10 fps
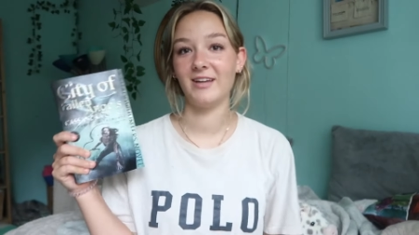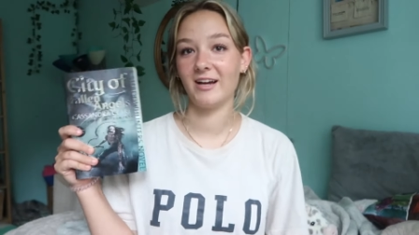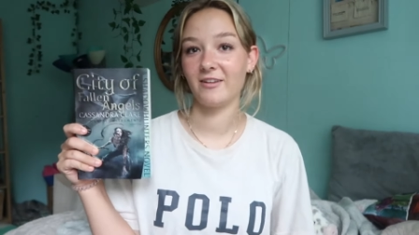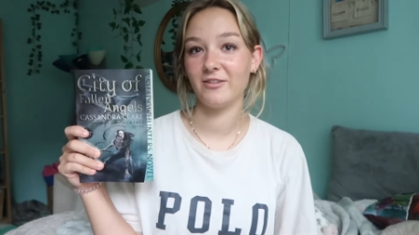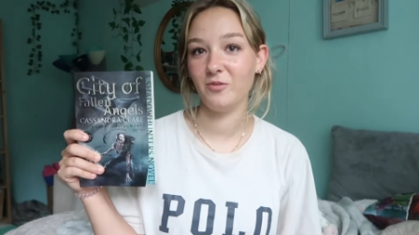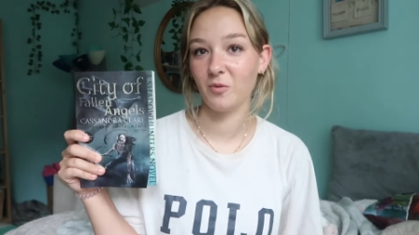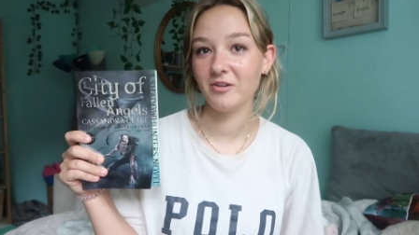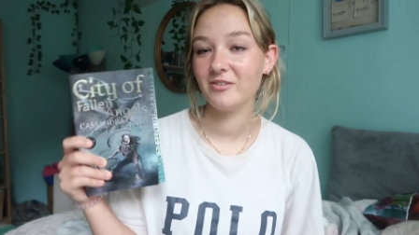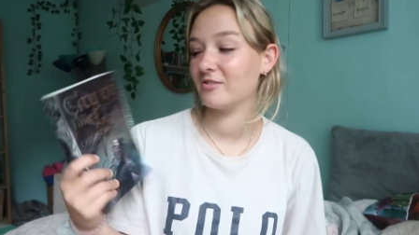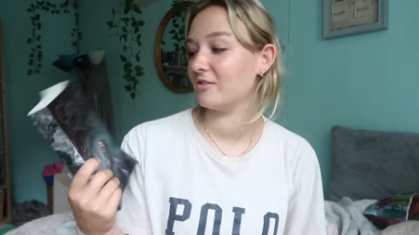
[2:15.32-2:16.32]
I got the
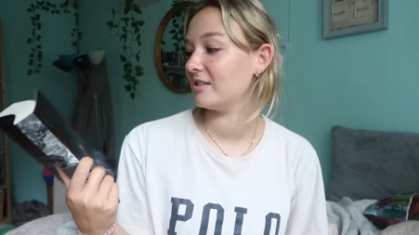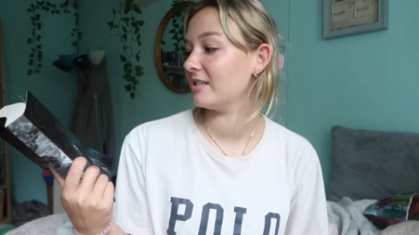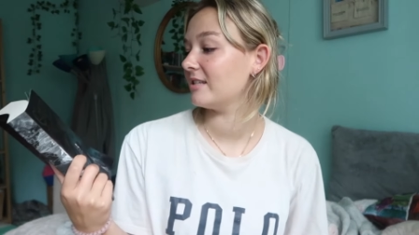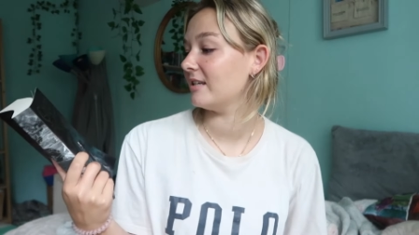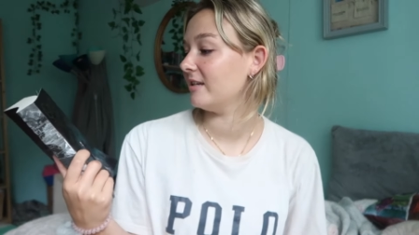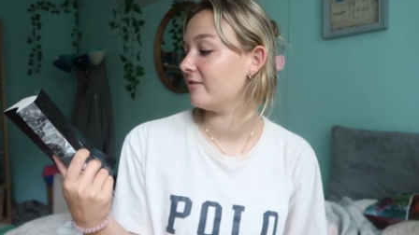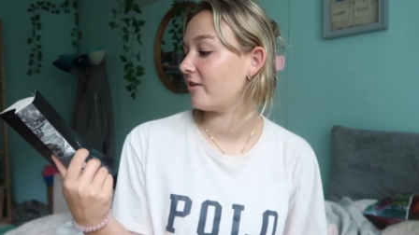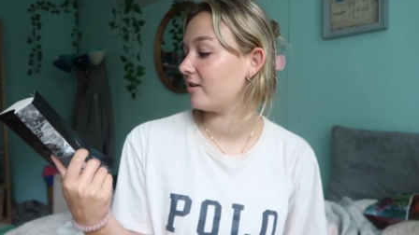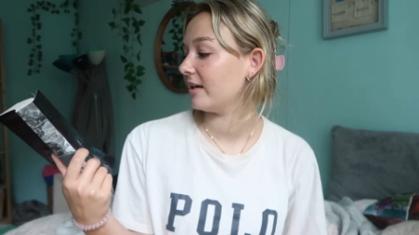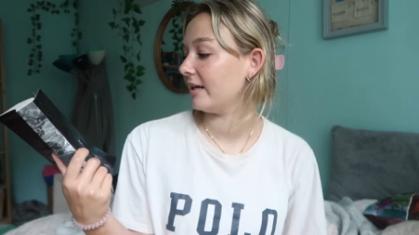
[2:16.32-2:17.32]
fourth, so this is City of
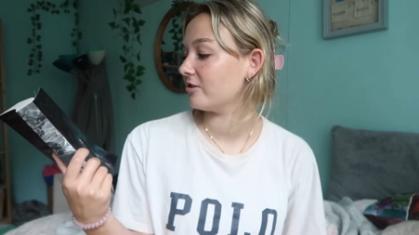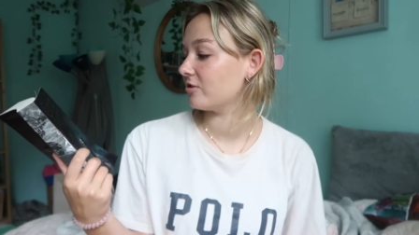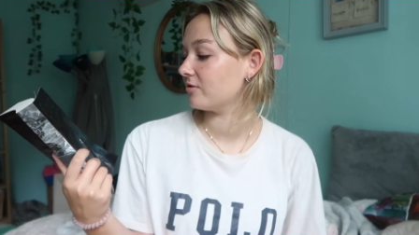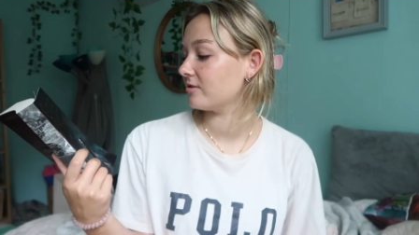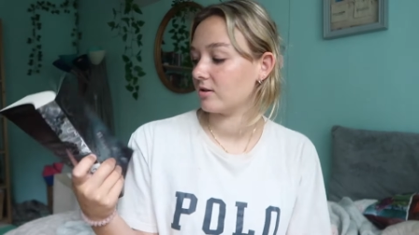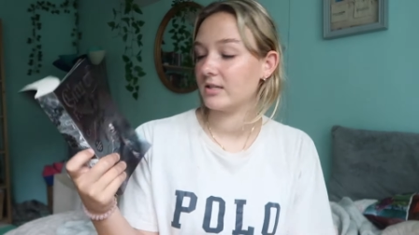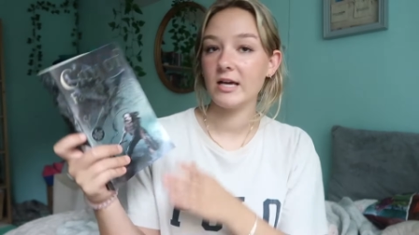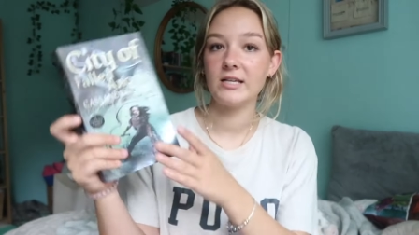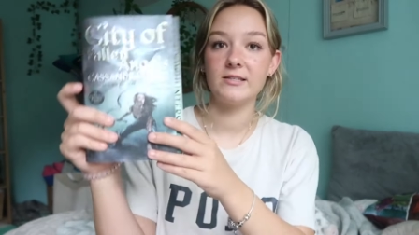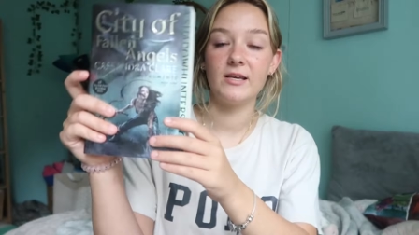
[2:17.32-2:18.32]
Fallen Angels. So this
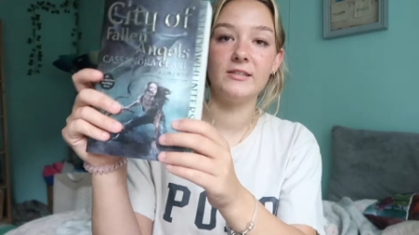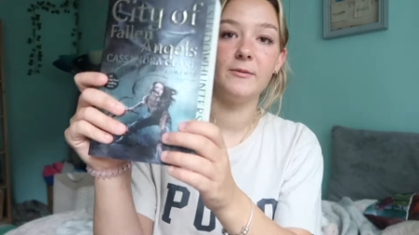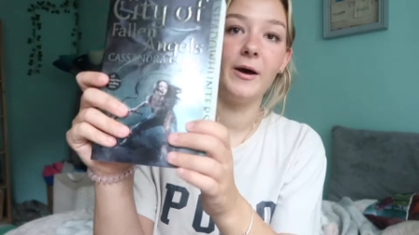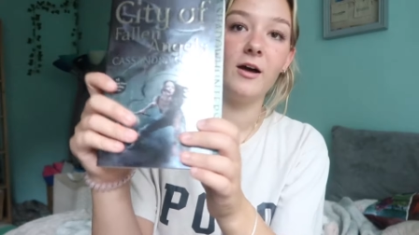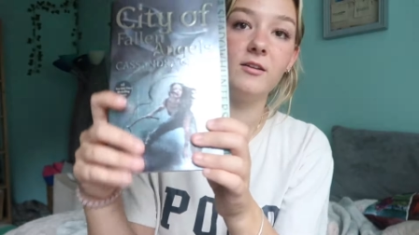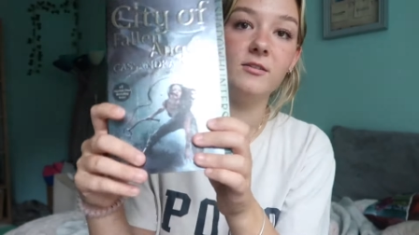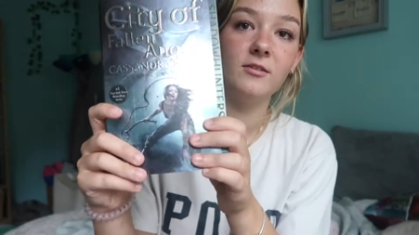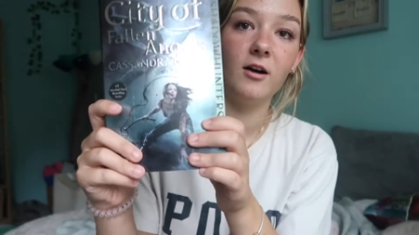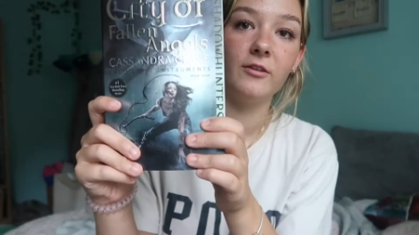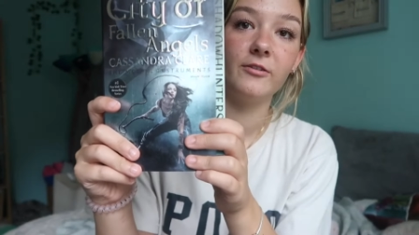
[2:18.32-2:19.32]
has Isabelle
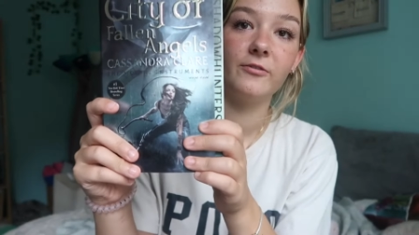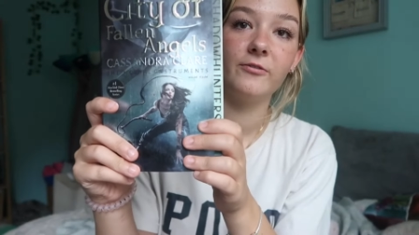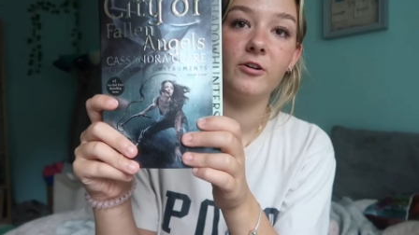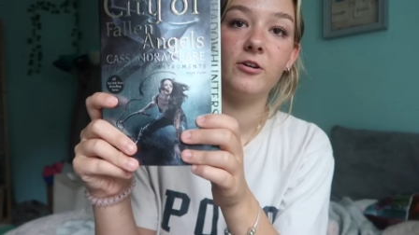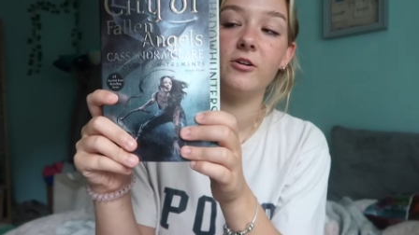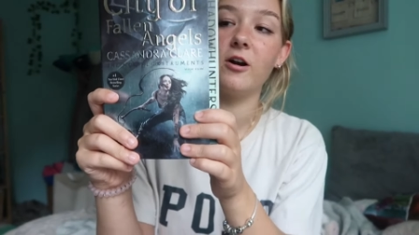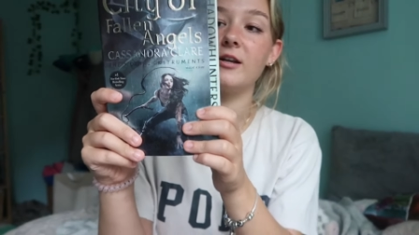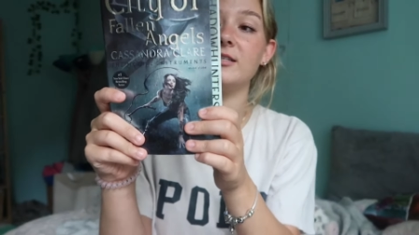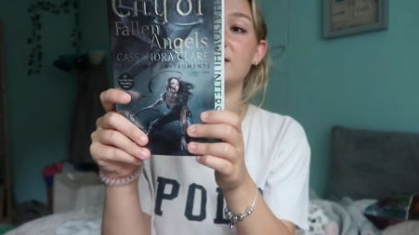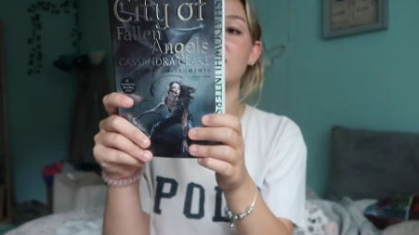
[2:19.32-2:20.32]
on the front.